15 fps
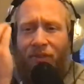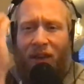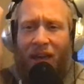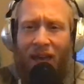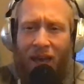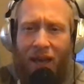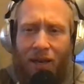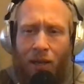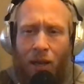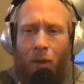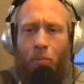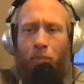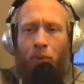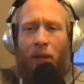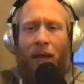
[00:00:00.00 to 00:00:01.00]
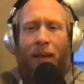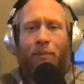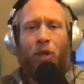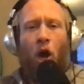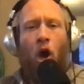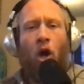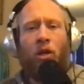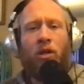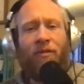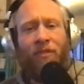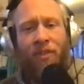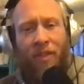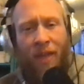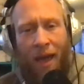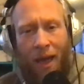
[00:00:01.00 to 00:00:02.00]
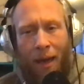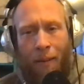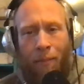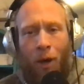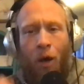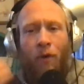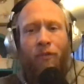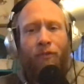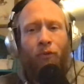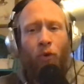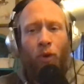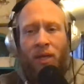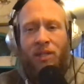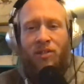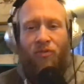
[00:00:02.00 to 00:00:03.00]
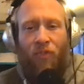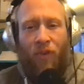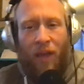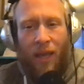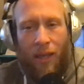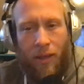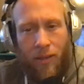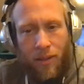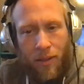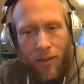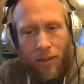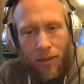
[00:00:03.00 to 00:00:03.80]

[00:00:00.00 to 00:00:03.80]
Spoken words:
it blamed all of them for its fate.